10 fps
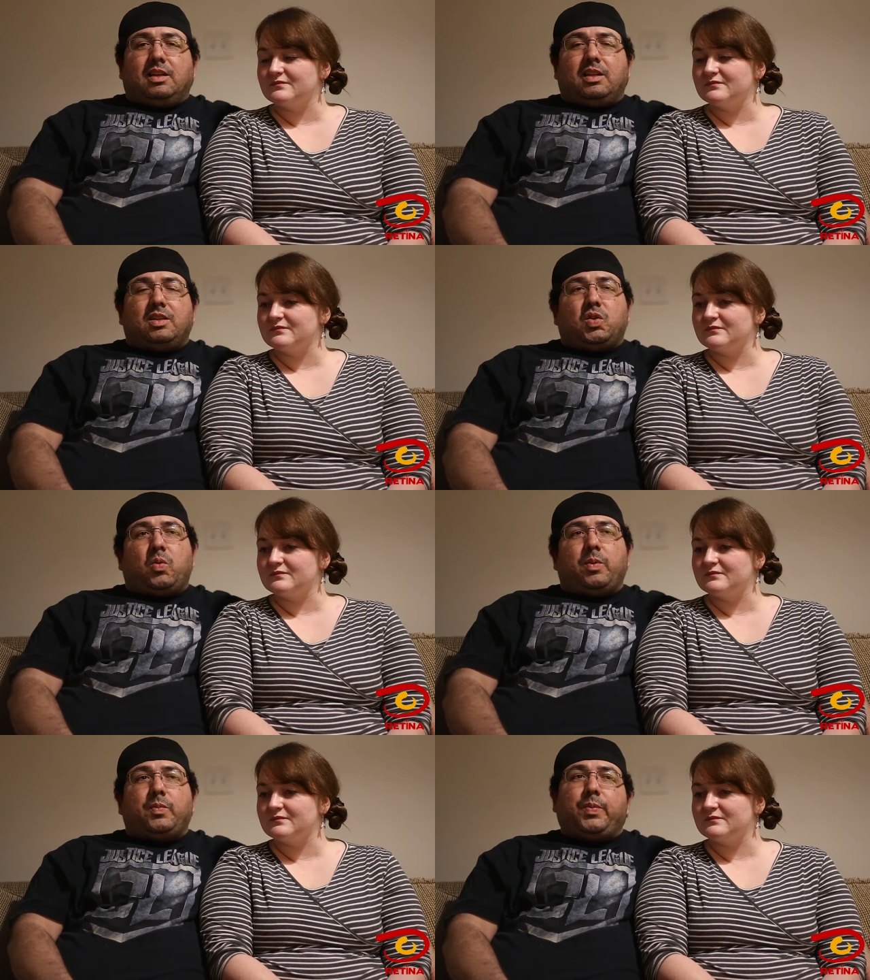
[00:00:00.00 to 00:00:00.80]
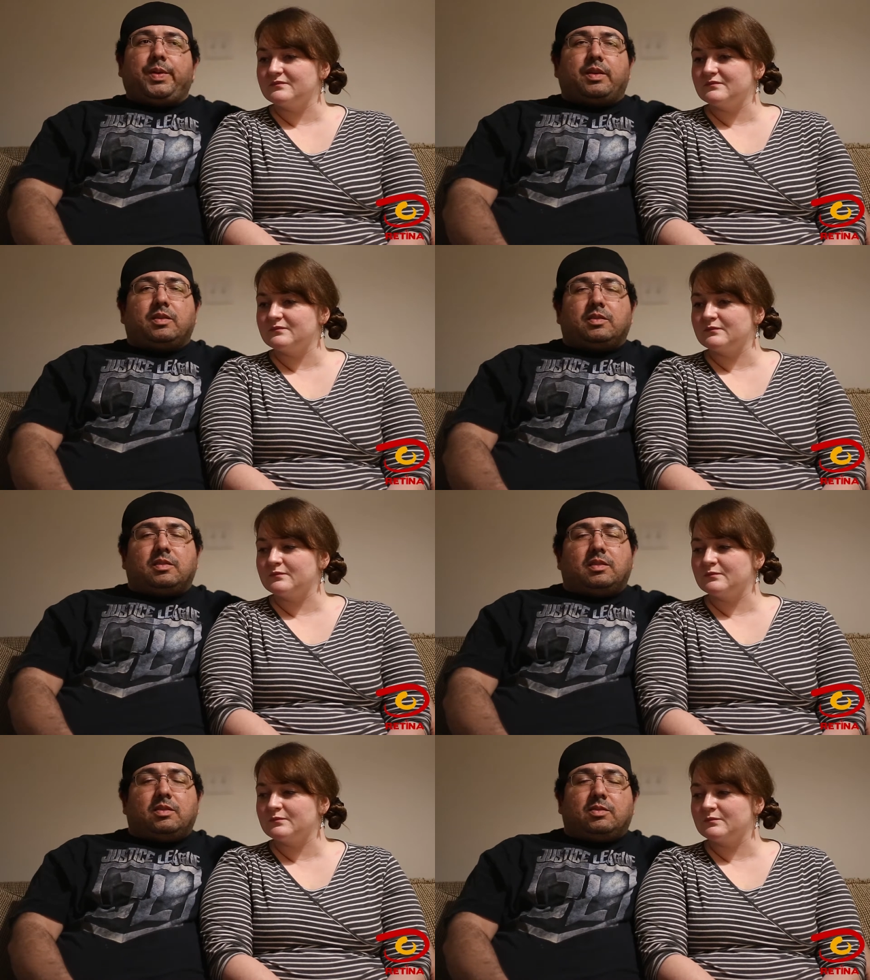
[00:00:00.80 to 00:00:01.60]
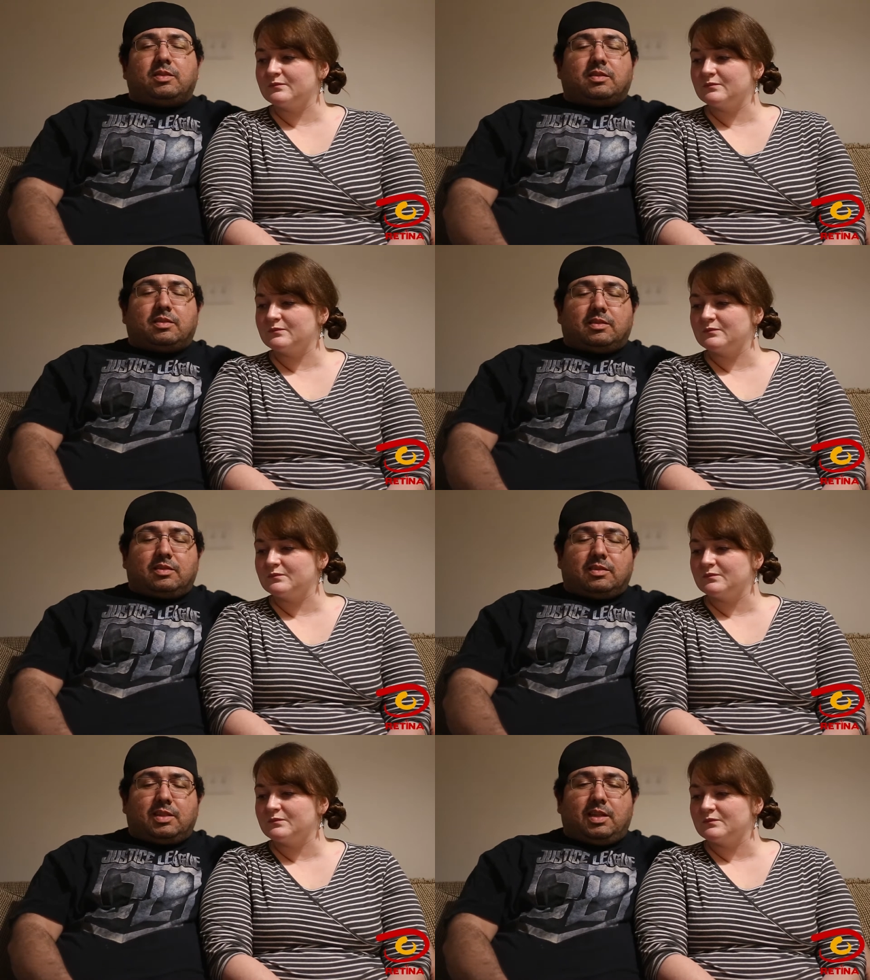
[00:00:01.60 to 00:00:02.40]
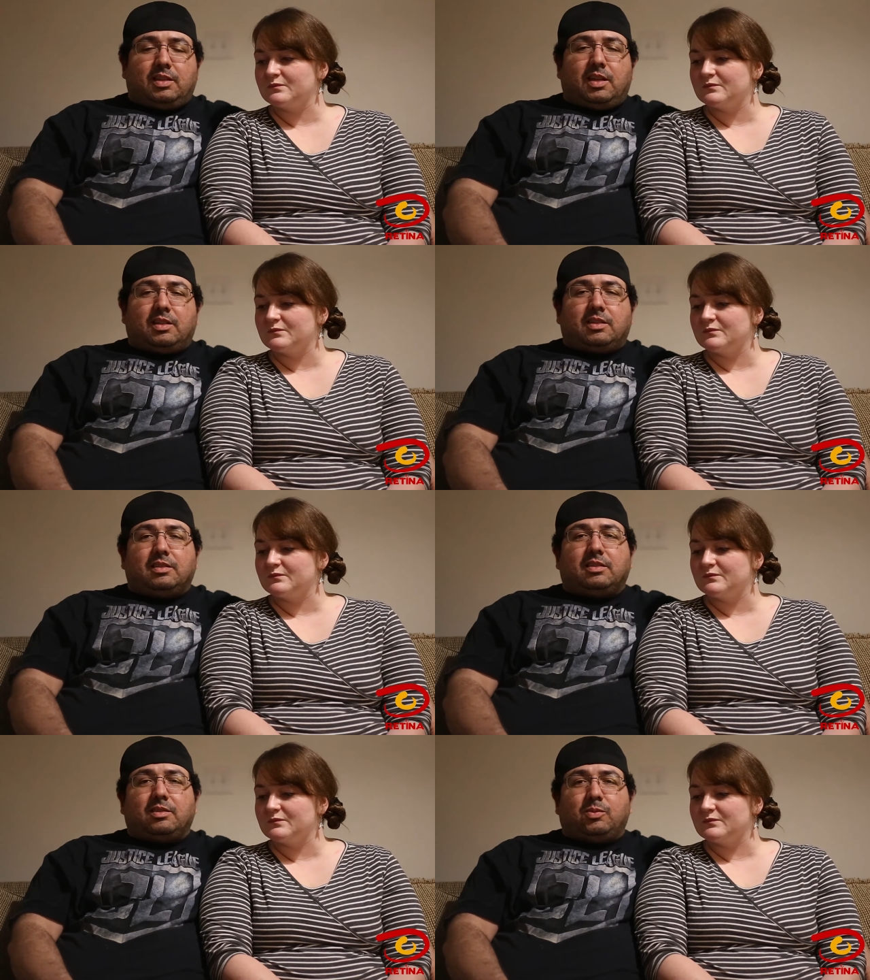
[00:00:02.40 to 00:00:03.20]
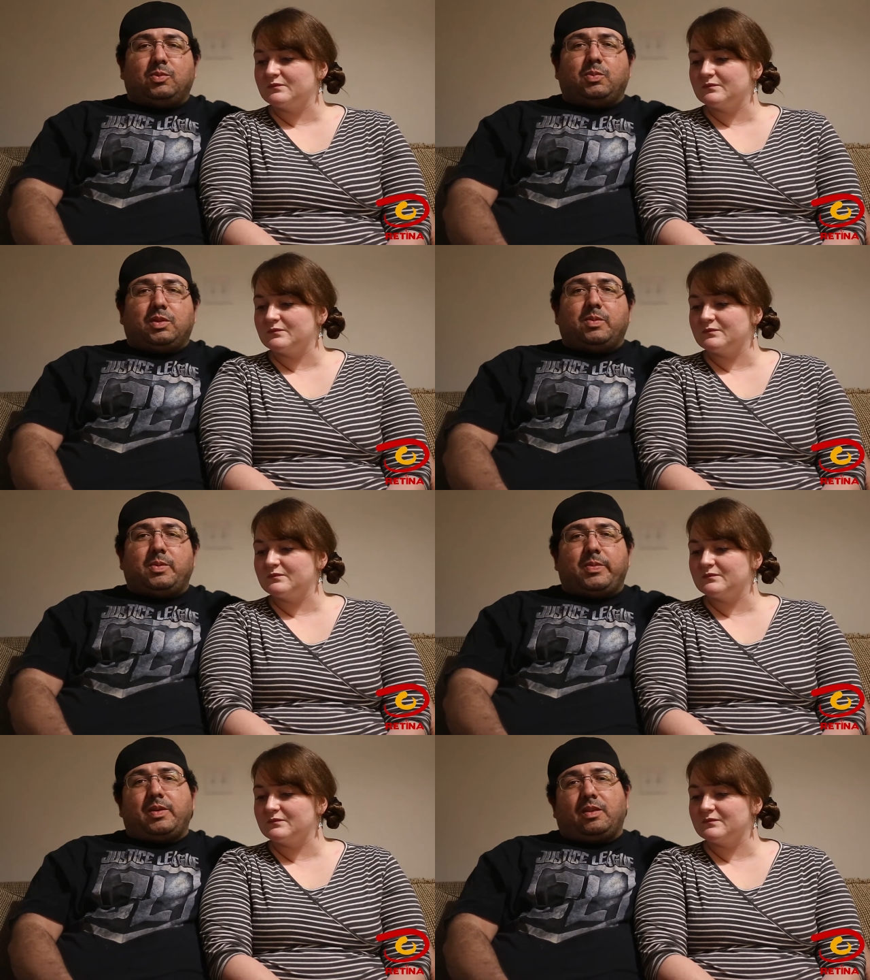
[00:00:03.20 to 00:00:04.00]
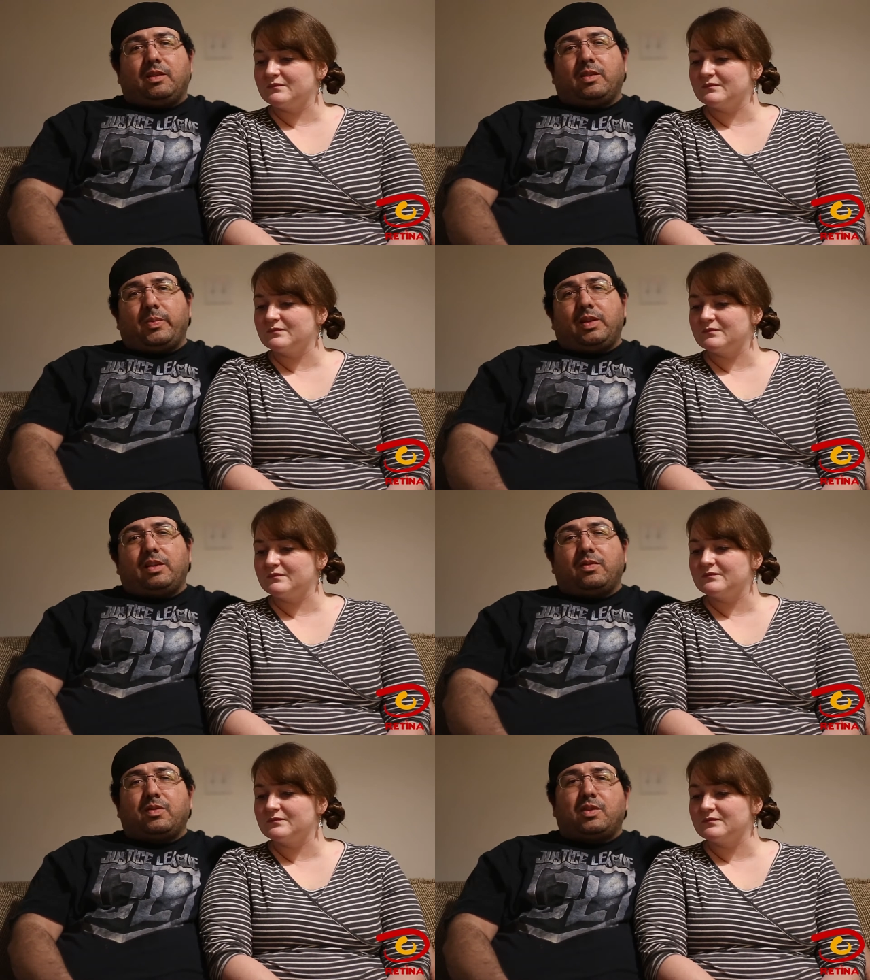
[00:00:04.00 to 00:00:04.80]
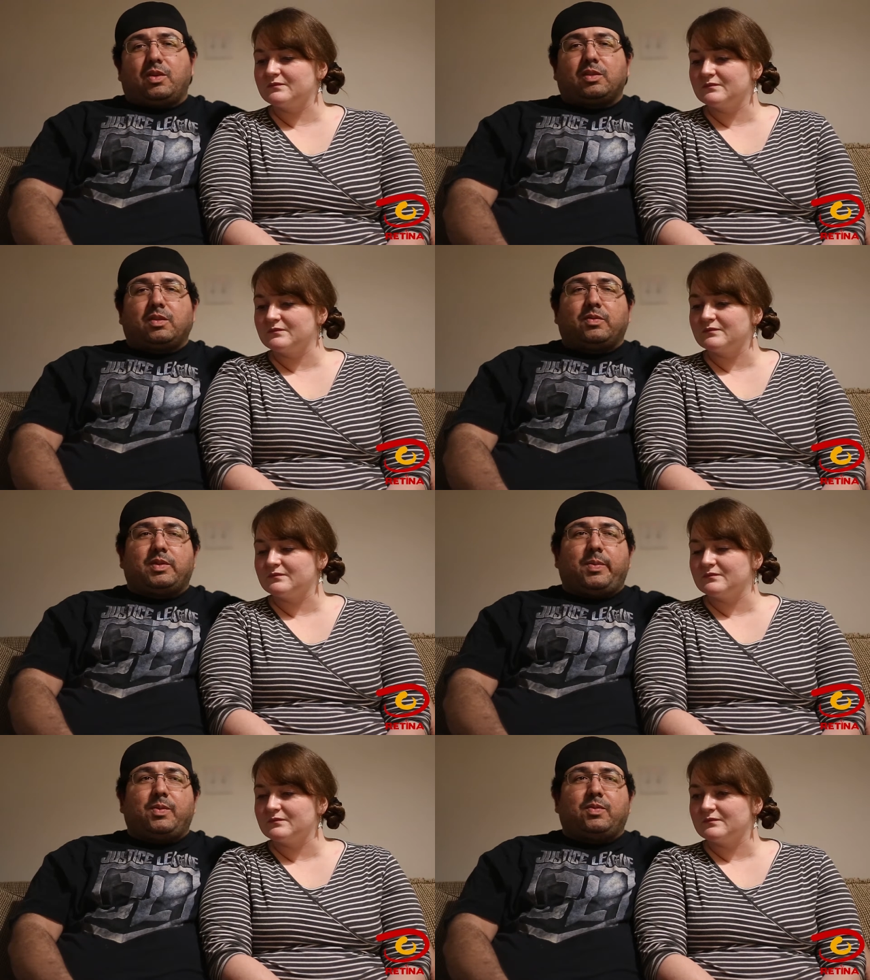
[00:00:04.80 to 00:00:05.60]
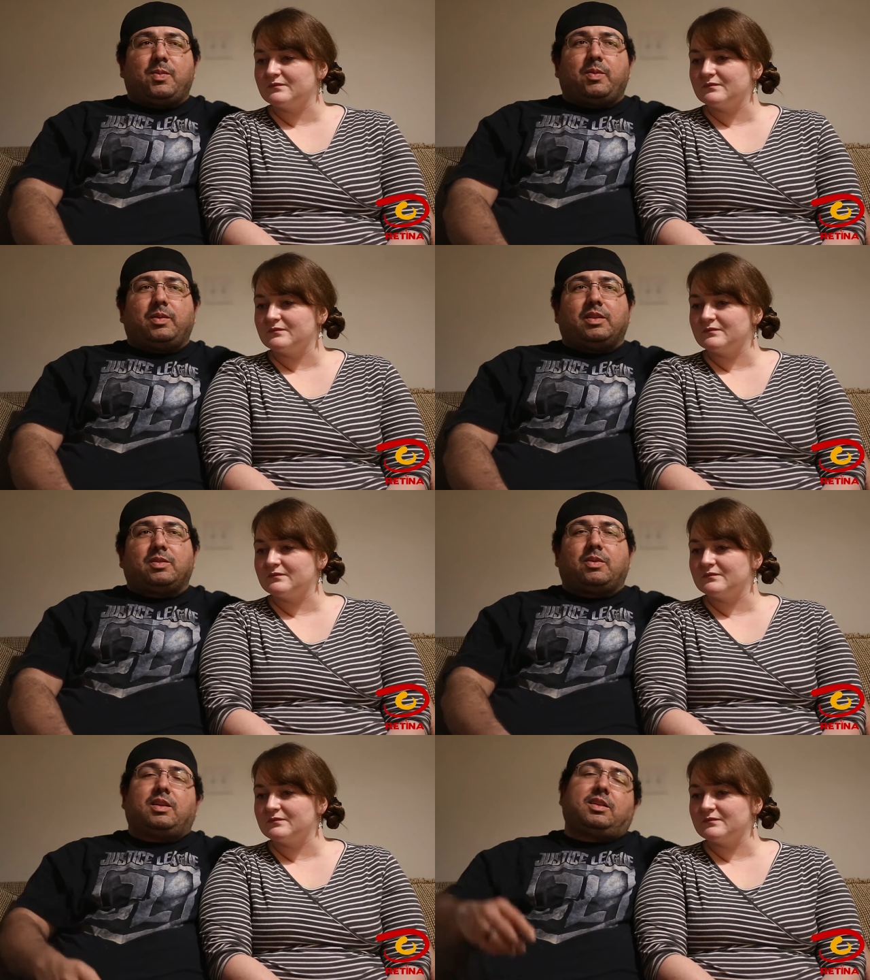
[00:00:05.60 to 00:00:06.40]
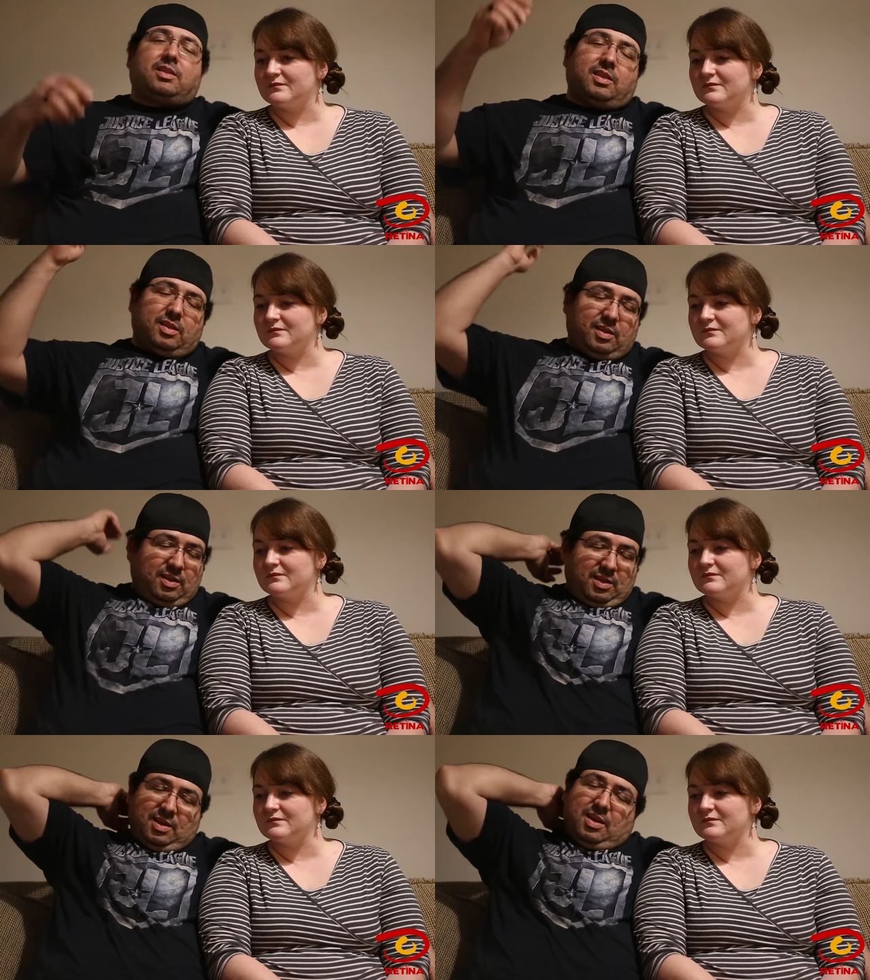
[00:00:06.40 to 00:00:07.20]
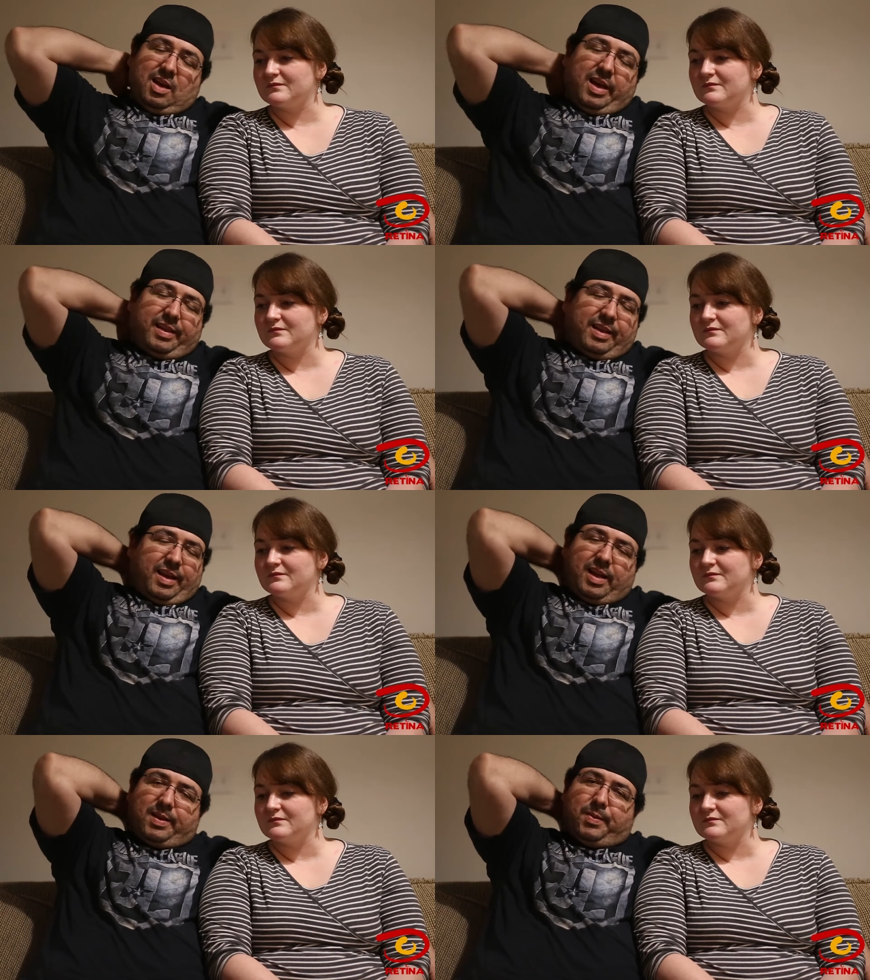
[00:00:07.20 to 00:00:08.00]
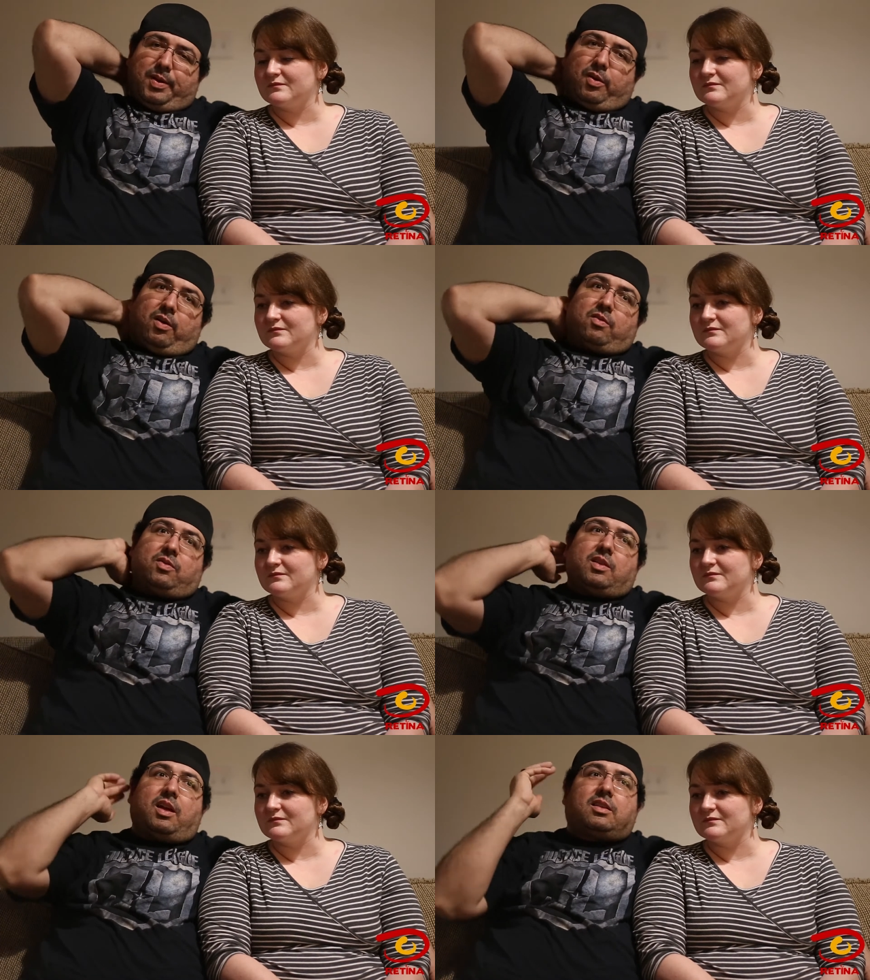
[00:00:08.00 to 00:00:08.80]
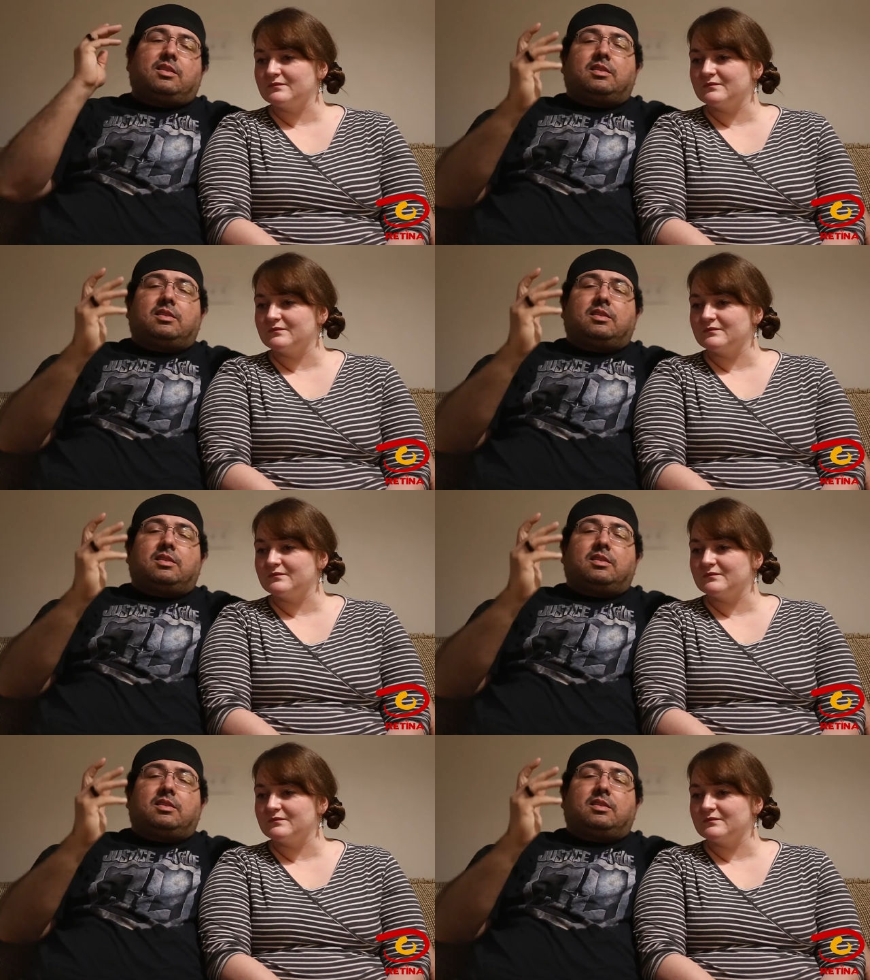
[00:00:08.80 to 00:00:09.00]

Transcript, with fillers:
Speaker 1: And I don't know, maybe because he was saying that he would be nominated for an Oscar for that movie. Maybe that's why he didn't. The Academy lost that,